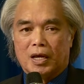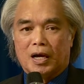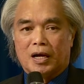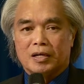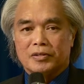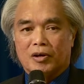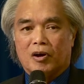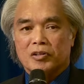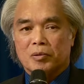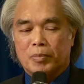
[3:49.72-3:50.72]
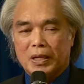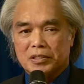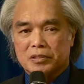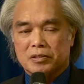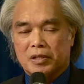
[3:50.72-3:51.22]
on the
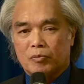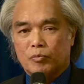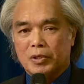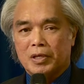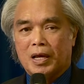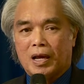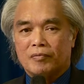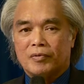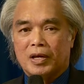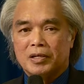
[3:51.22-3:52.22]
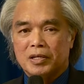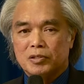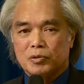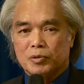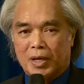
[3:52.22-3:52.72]
basis that we have an
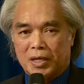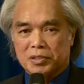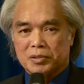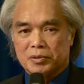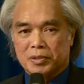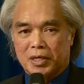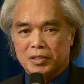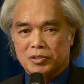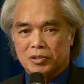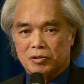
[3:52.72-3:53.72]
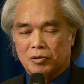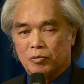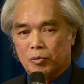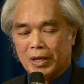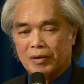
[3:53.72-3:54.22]
international case here,
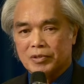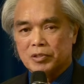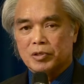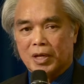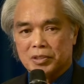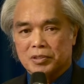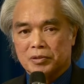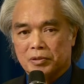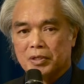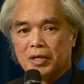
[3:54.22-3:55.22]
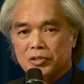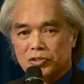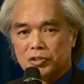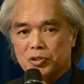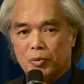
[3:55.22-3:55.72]
or we have international
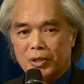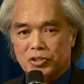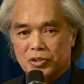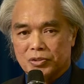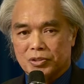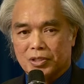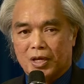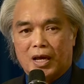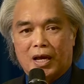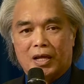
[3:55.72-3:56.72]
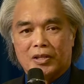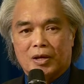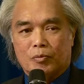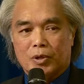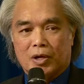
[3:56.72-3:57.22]
situations, and
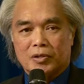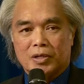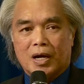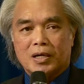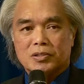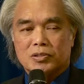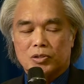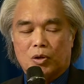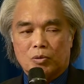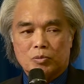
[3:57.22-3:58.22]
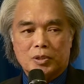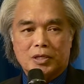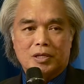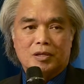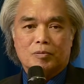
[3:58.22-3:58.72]
that we are not
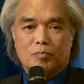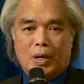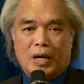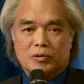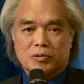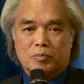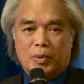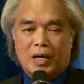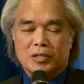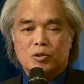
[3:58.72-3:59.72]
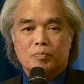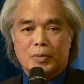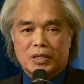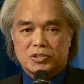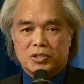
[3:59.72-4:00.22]
only bound by
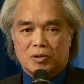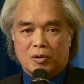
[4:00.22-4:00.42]
domestic